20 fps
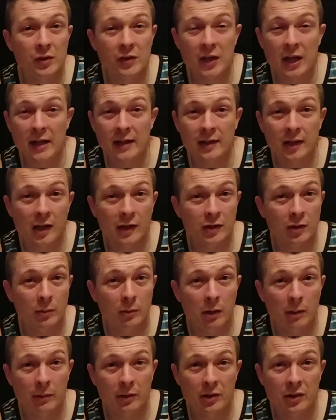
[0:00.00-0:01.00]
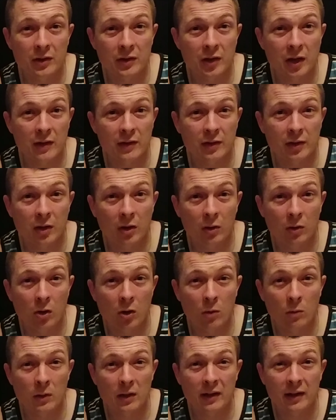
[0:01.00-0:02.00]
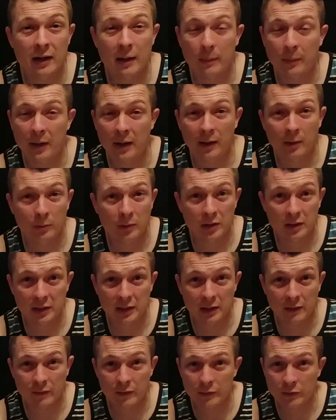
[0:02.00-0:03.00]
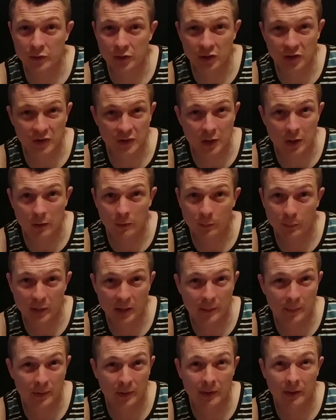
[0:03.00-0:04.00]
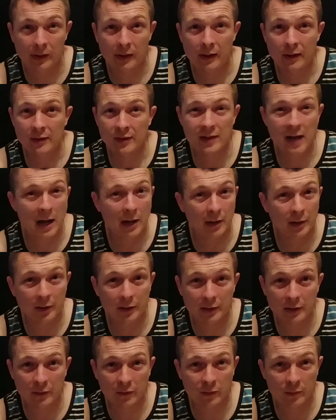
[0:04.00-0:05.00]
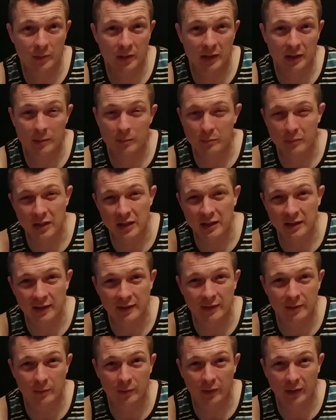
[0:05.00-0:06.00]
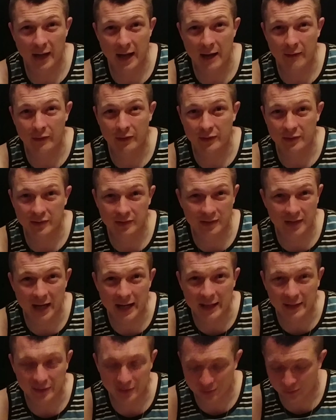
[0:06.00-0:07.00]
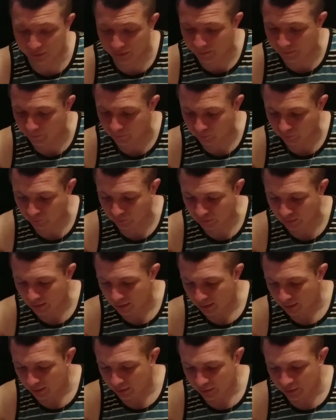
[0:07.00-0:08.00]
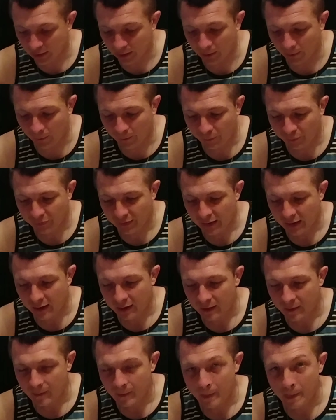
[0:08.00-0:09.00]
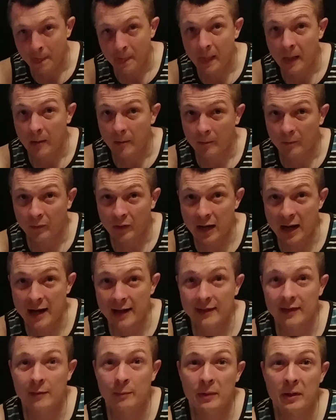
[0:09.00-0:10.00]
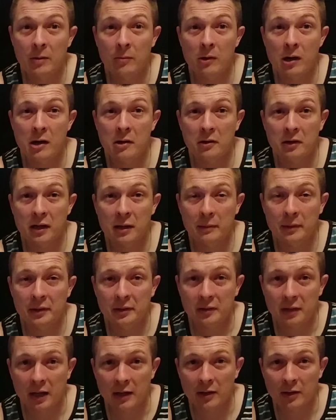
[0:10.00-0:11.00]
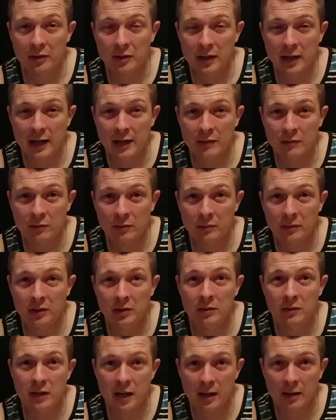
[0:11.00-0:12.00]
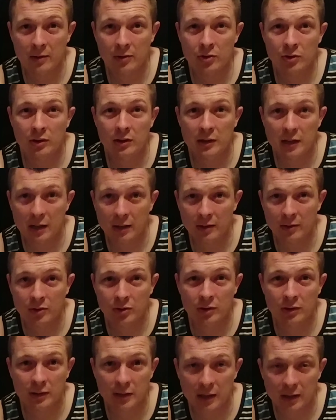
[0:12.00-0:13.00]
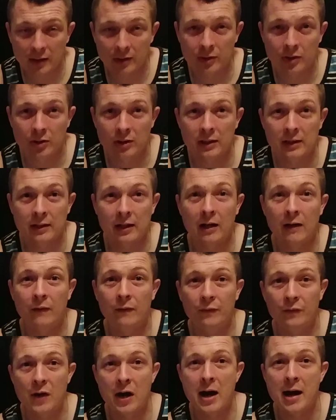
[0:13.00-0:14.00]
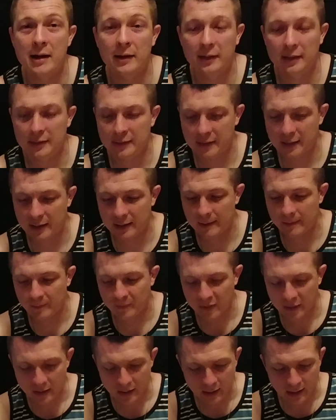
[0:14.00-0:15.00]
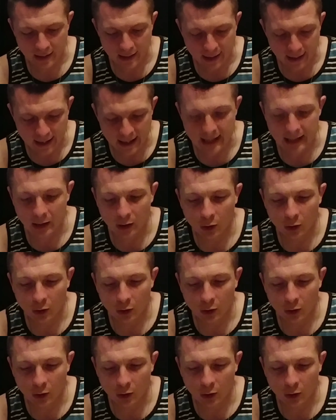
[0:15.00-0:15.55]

a steak sauce or barbecue sauce to go along with it, I probably wouldn't eat it. If it was just salt and pepper, it's not good enough for me. The meat doesn't really have a taste to yeah. it. So, guys, it's been a while coming. I know you guys wanted me to do Dollar Tree, Dollar Tree, Dollar Tree, so I finally did it. I